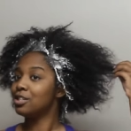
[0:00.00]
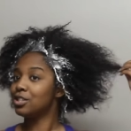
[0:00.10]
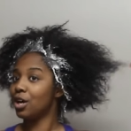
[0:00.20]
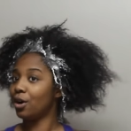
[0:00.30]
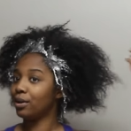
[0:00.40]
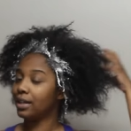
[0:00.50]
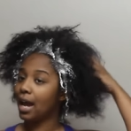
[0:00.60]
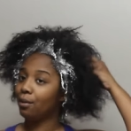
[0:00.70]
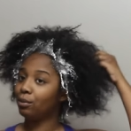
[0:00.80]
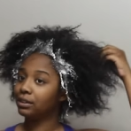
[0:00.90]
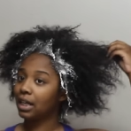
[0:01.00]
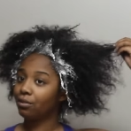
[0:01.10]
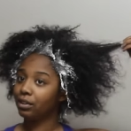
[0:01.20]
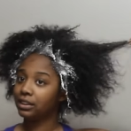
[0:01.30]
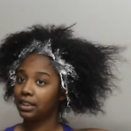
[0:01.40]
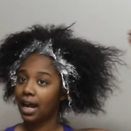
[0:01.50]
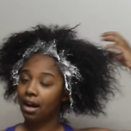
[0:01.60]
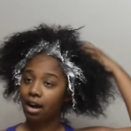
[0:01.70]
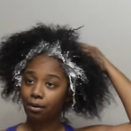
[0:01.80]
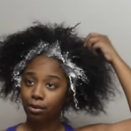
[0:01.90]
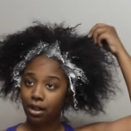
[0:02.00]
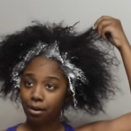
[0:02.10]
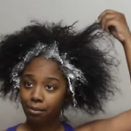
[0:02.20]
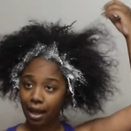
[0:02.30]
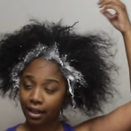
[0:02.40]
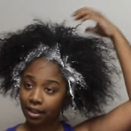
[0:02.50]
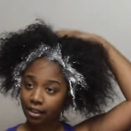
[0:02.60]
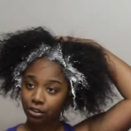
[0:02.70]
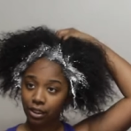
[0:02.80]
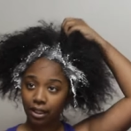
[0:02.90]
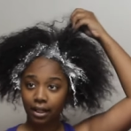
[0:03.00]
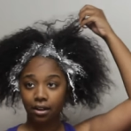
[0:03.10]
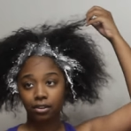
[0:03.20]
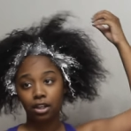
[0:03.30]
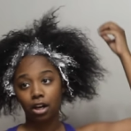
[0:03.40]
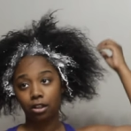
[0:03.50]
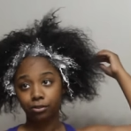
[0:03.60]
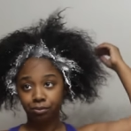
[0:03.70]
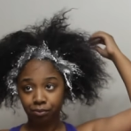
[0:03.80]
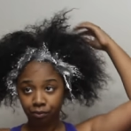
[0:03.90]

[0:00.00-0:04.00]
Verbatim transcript: so yeah once I rinse it out I will come back and check in on y'all